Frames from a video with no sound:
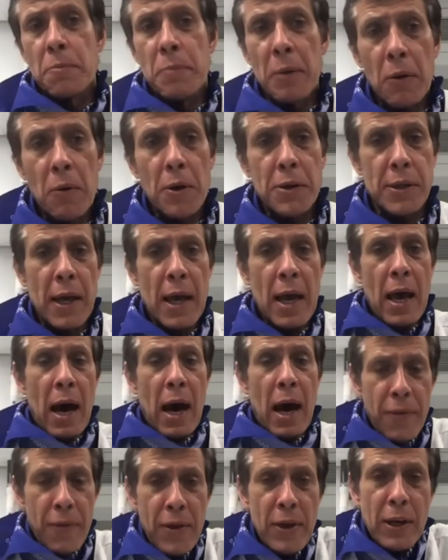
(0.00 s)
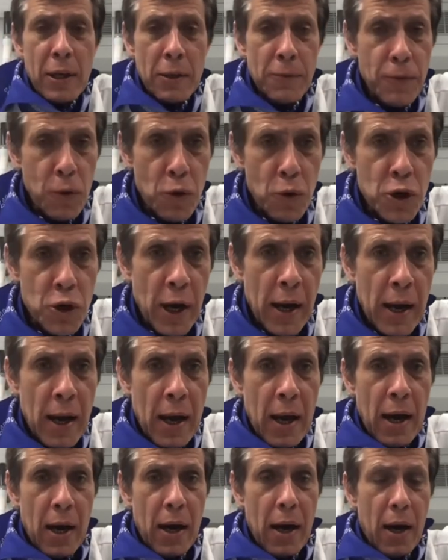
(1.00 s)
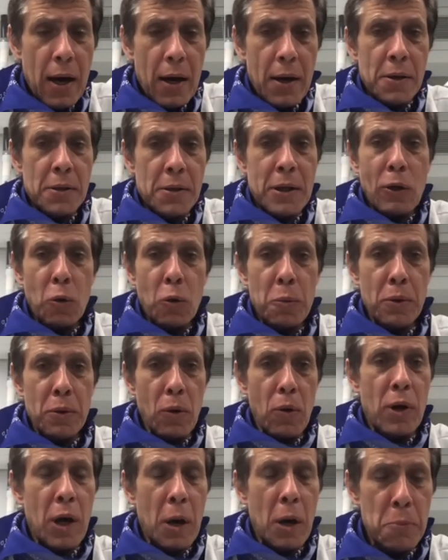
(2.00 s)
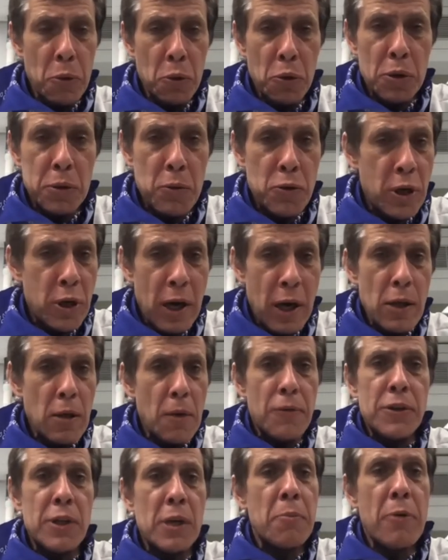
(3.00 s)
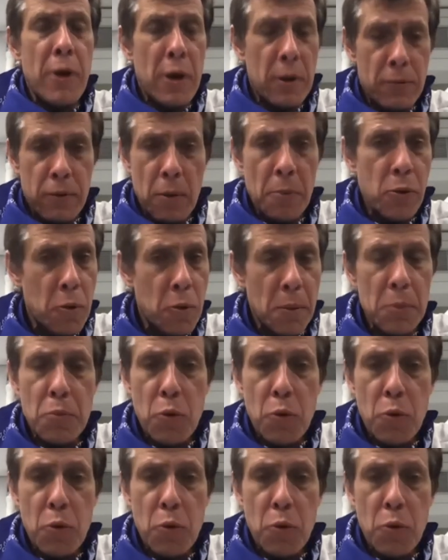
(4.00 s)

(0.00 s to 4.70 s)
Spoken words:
Because I think in future, there will be no computers which are kind of separate from human